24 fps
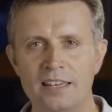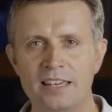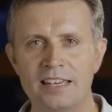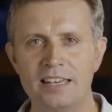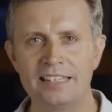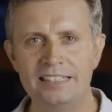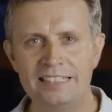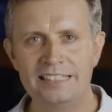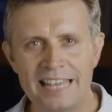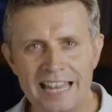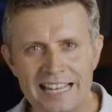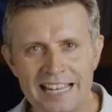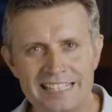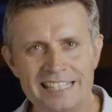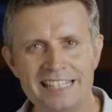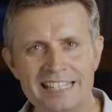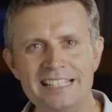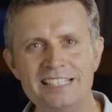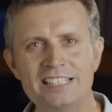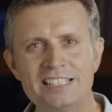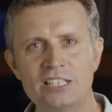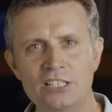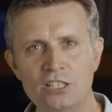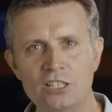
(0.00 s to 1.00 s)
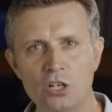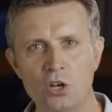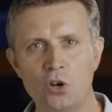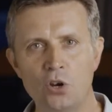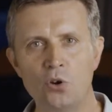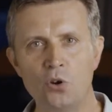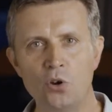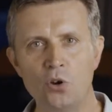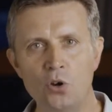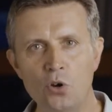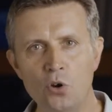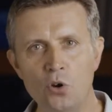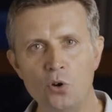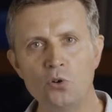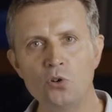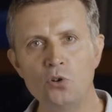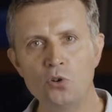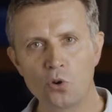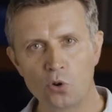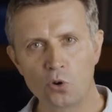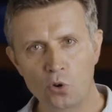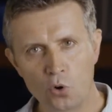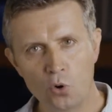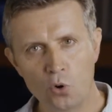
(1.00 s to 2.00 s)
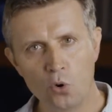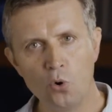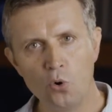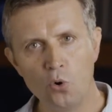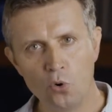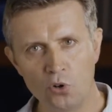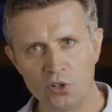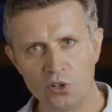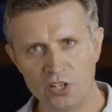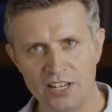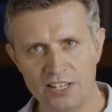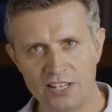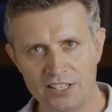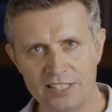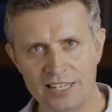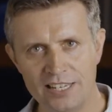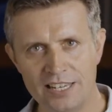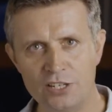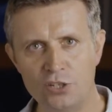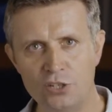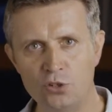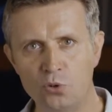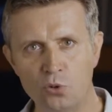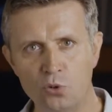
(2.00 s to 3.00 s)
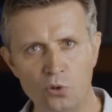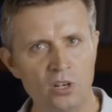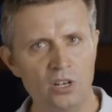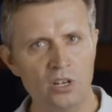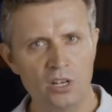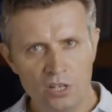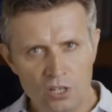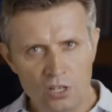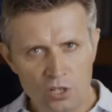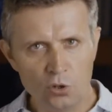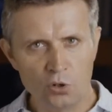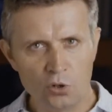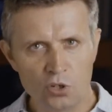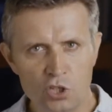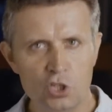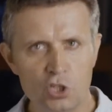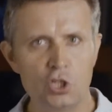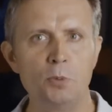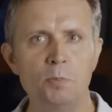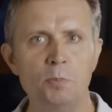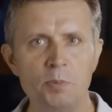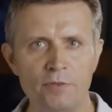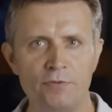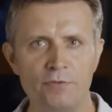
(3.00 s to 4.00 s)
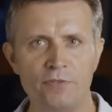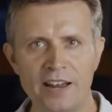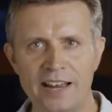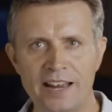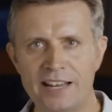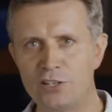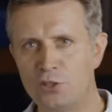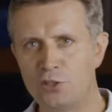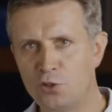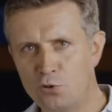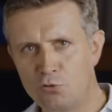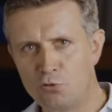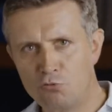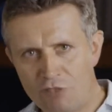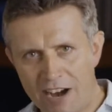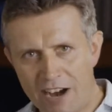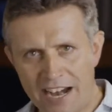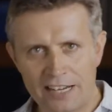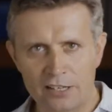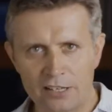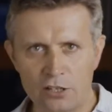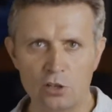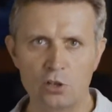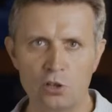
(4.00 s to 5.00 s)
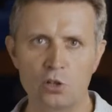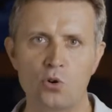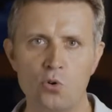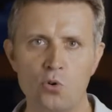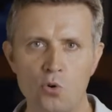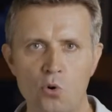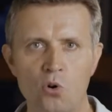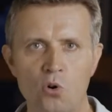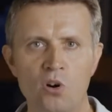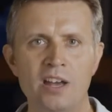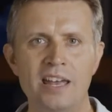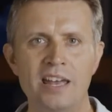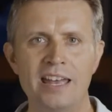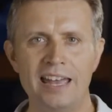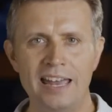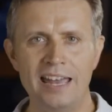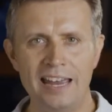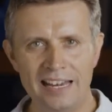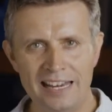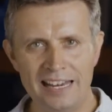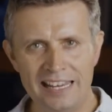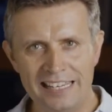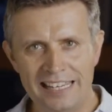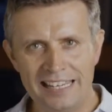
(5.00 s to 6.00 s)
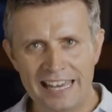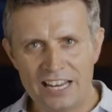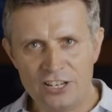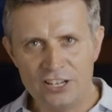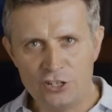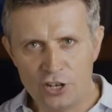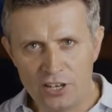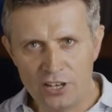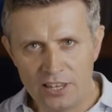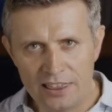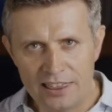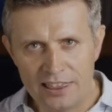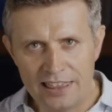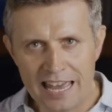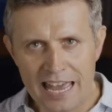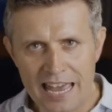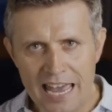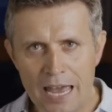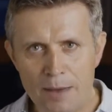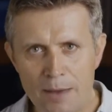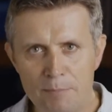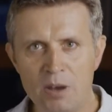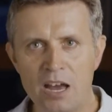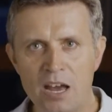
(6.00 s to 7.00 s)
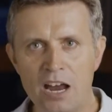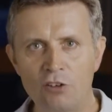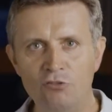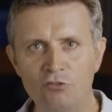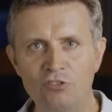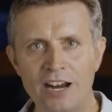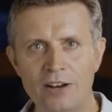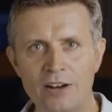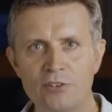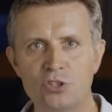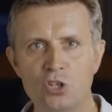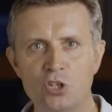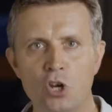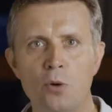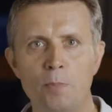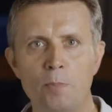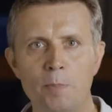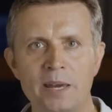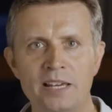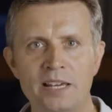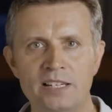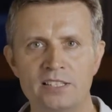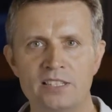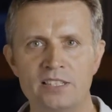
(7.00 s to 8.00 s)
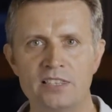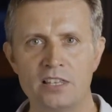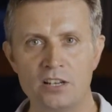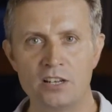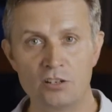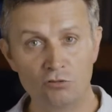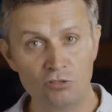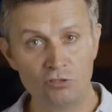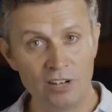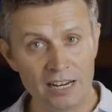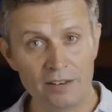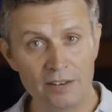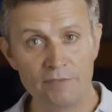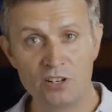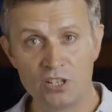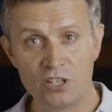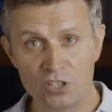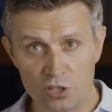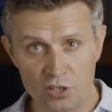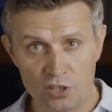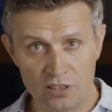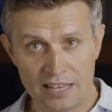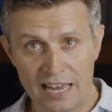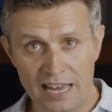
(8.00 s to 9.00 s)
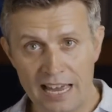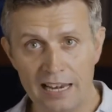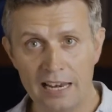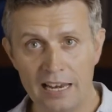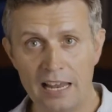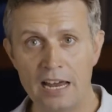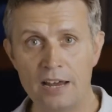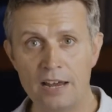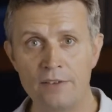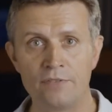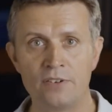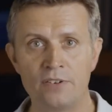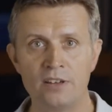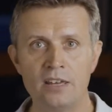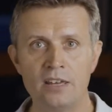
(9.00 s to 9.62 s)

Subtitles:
Getting to know who your core audience is, your super fans, your radical core, and engaging them around topics that are relevant to their life